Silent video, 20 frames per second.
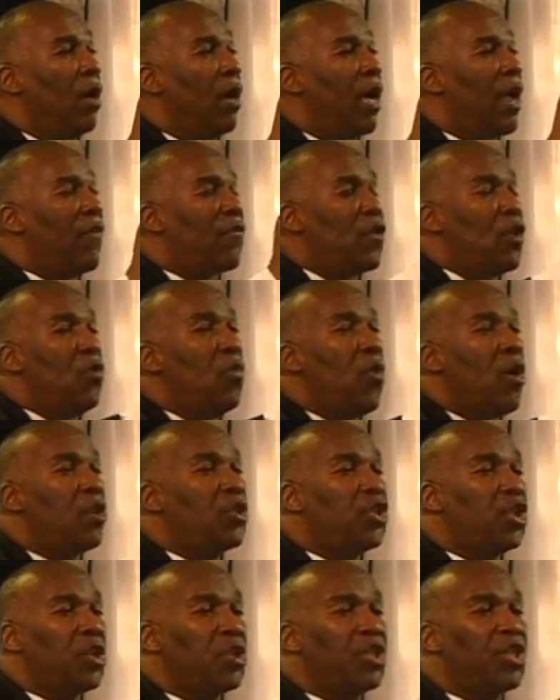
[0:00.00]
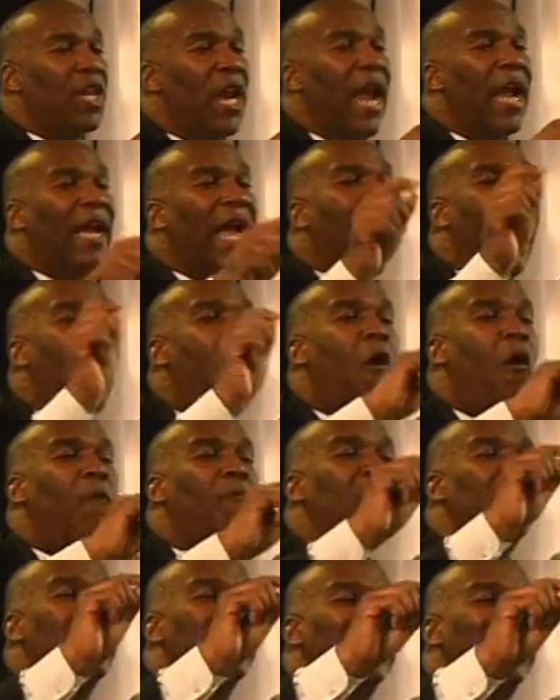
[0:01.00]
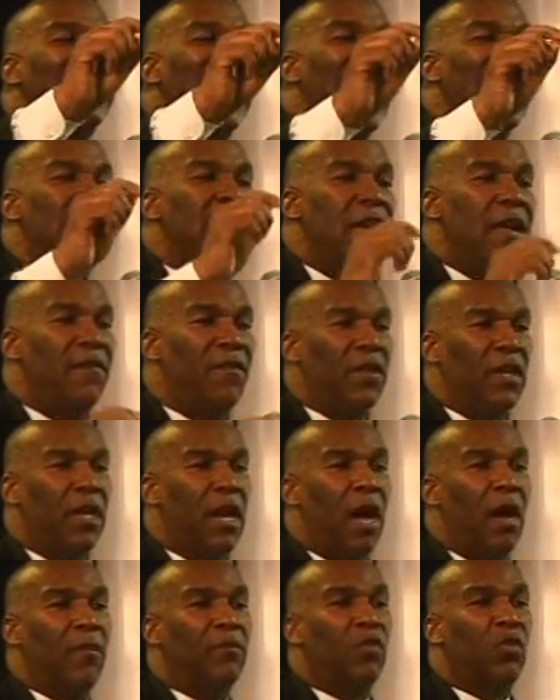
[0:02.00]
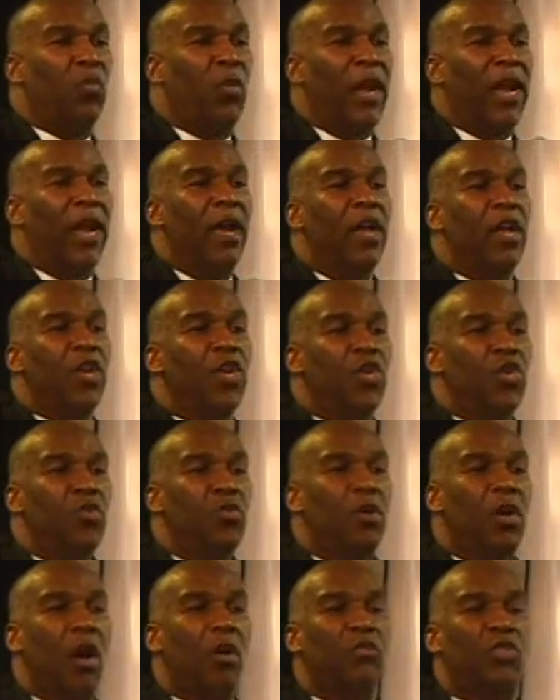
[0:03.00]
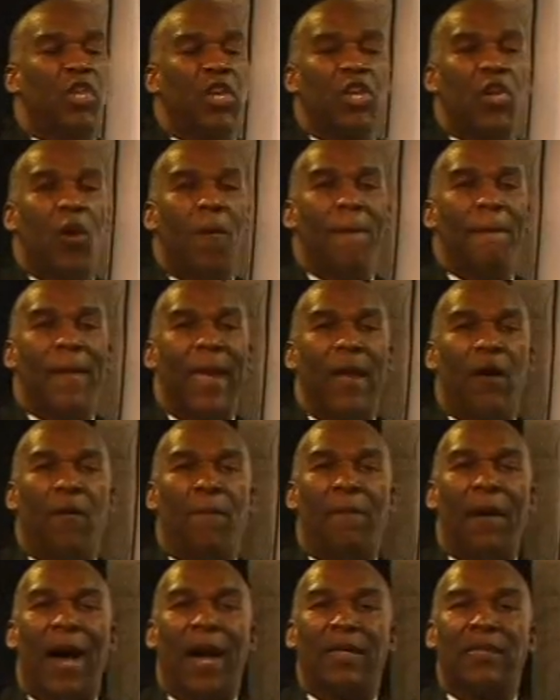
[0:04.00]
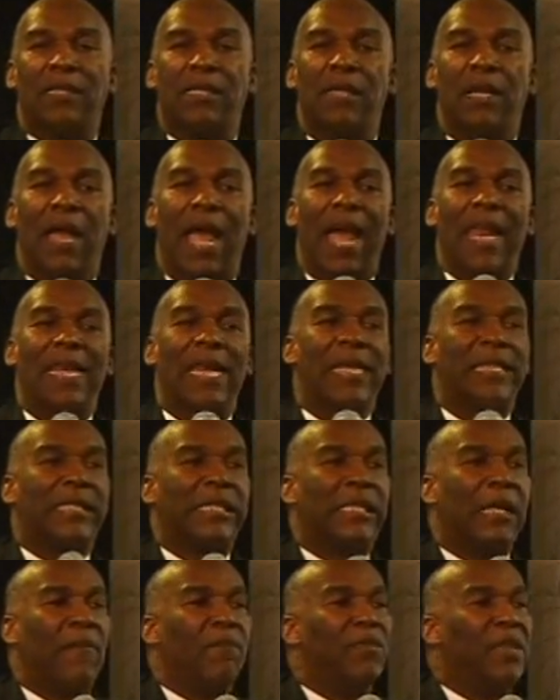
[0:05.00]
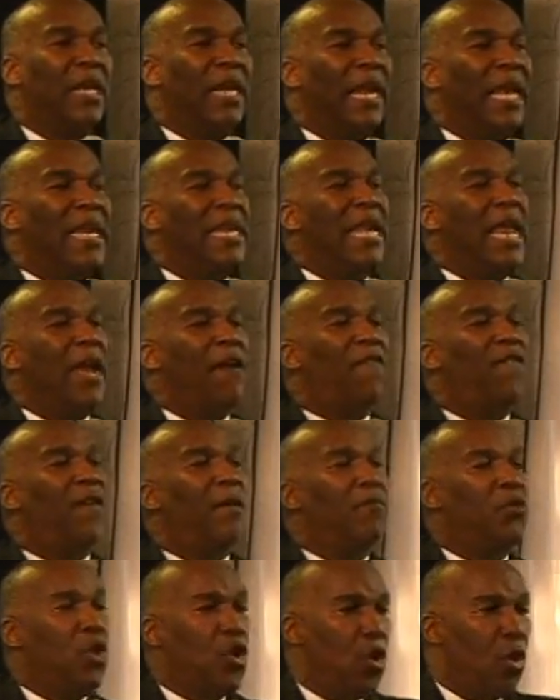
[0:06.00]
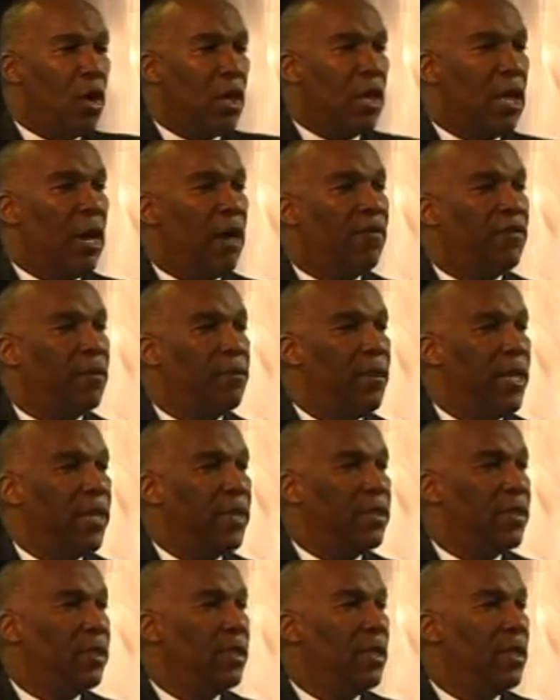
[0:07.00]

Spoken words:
if you want your check, I hope this day never comes where you go to your mailbox and there's something in there from your government